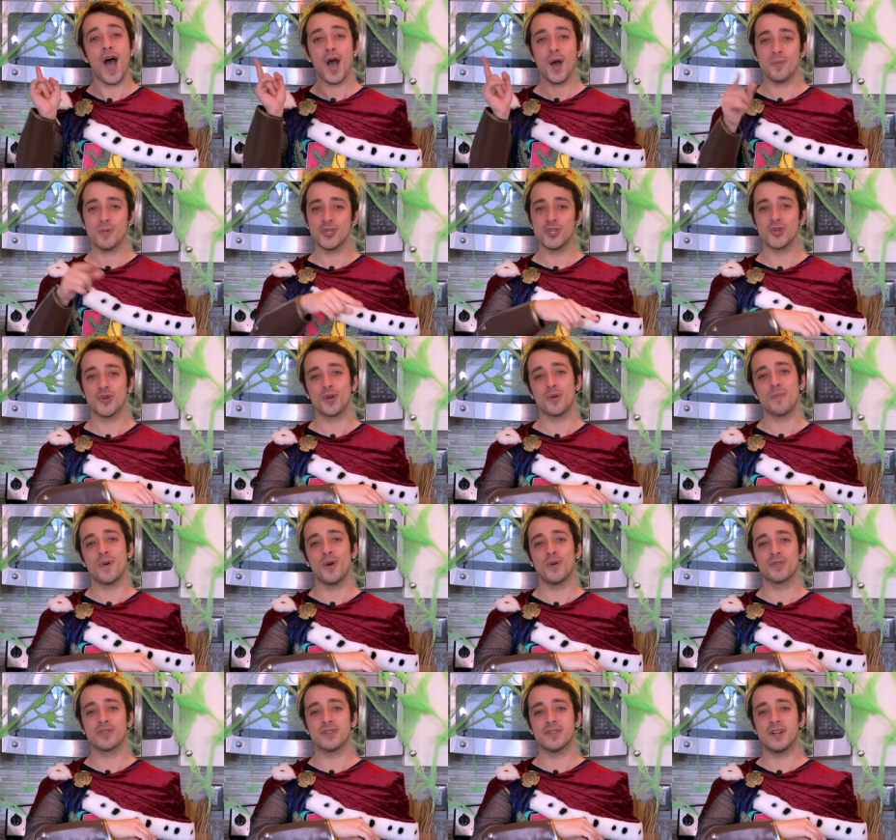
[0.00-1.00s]
I'll be sure to
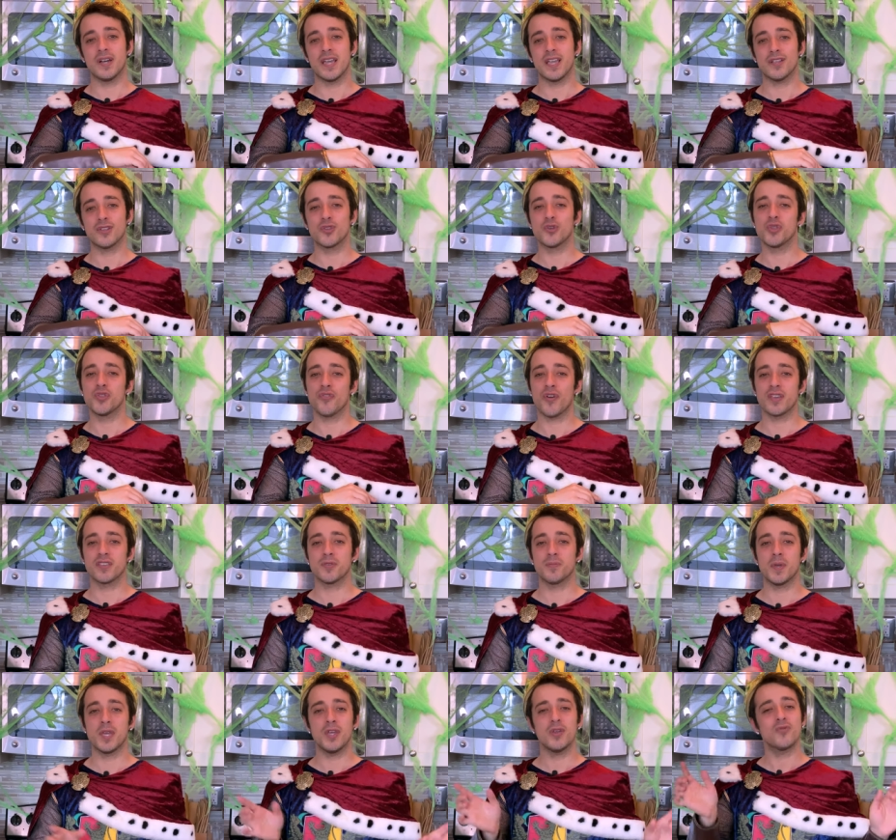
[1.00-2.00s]
post a link to the
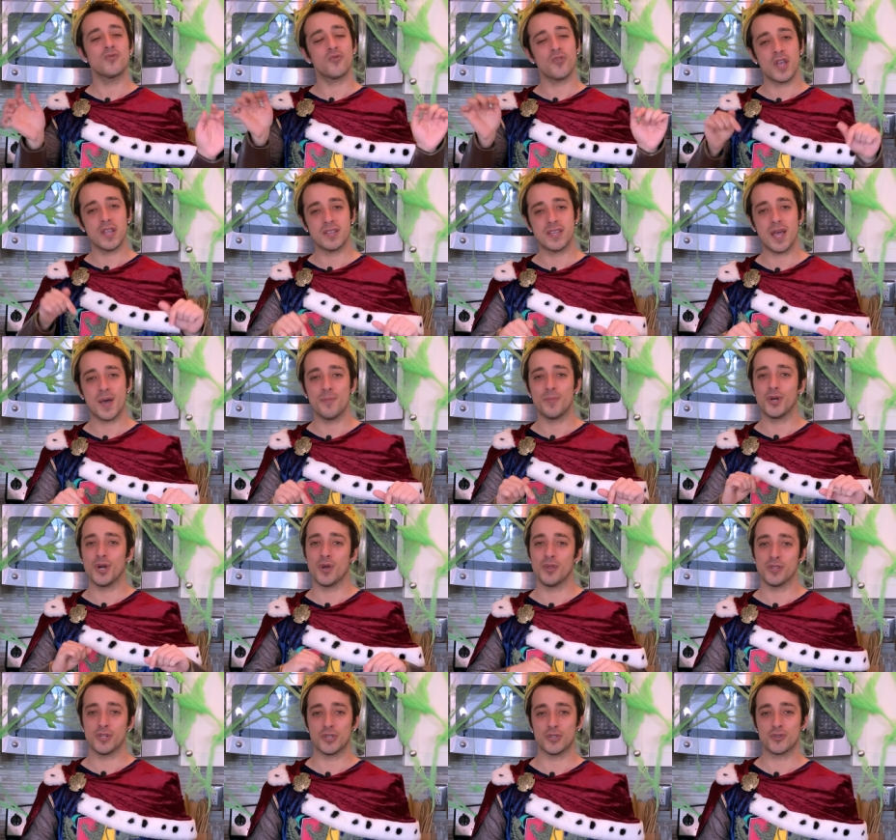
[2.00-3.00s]
recipe right down below
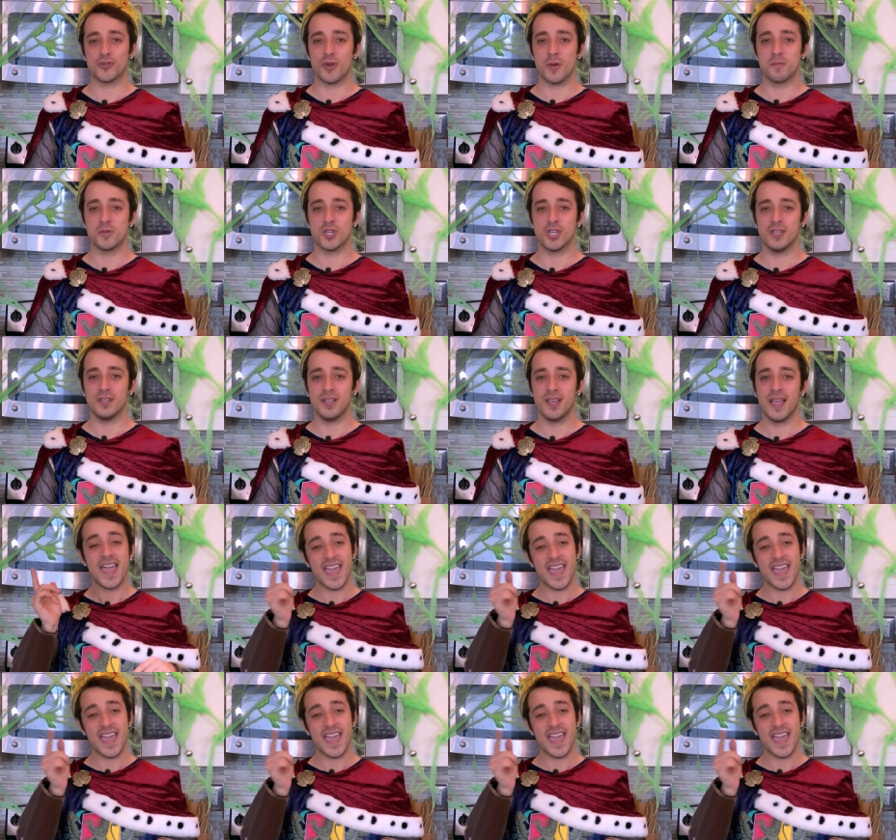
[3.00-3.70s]
in the description.